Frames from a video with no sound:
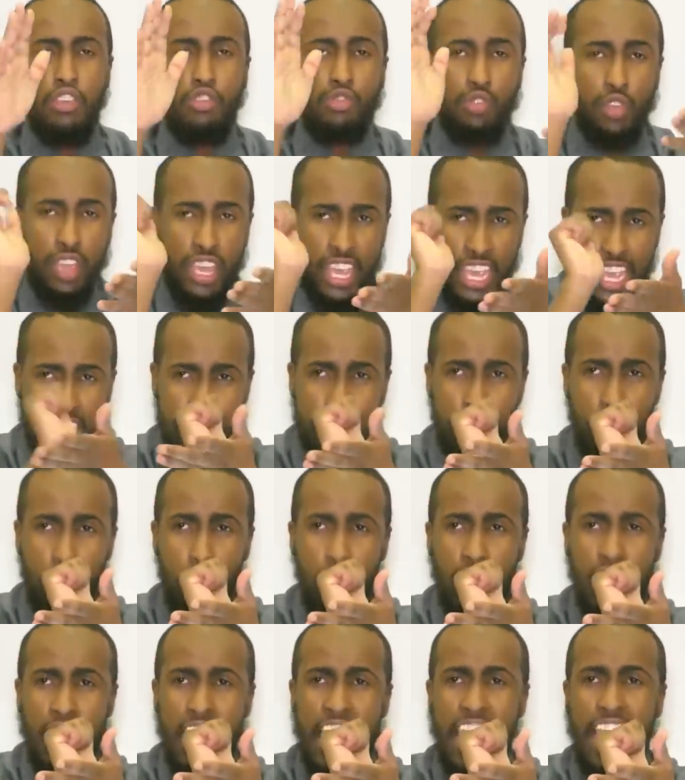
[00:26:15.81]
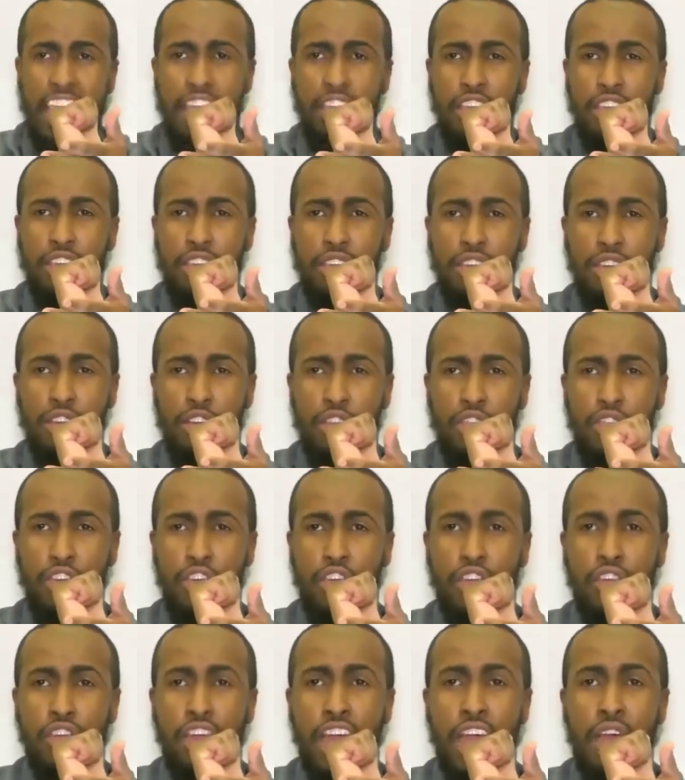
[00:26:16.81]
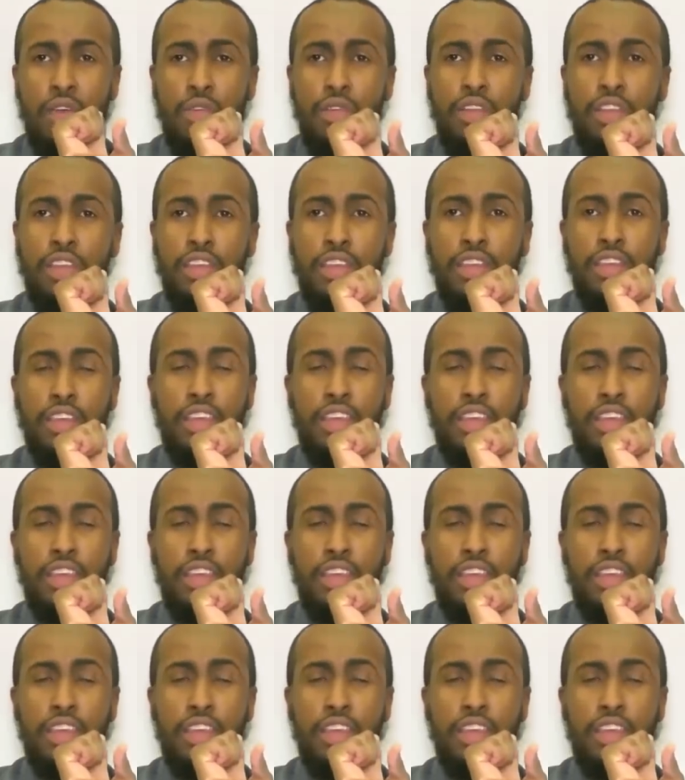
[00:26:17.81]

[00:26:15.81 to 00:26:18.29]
So he hit one leg on the ground.